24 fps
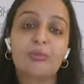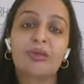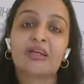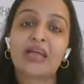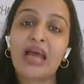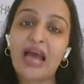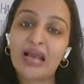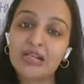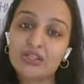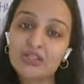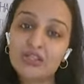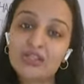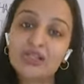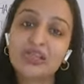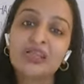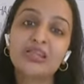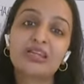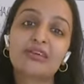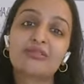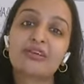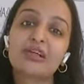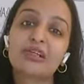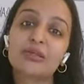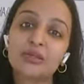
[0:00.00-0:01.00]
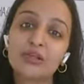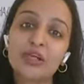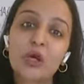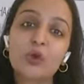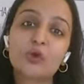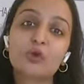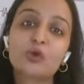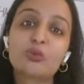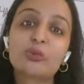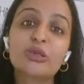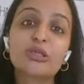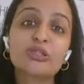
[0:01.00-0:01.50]
but actually they will turn
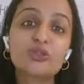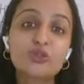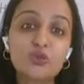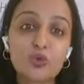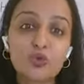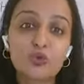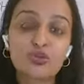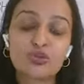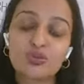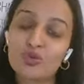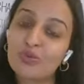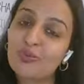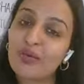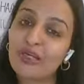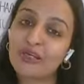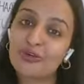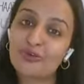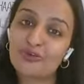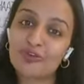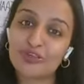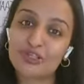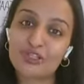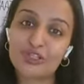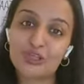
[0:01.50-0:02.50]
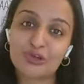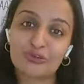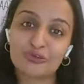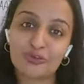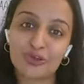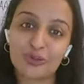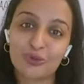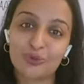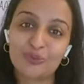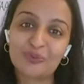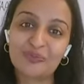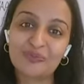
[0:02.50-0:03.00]
out to be so, so beneficial
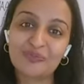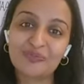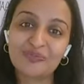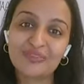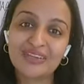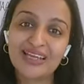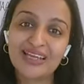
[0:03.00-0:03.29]
for you.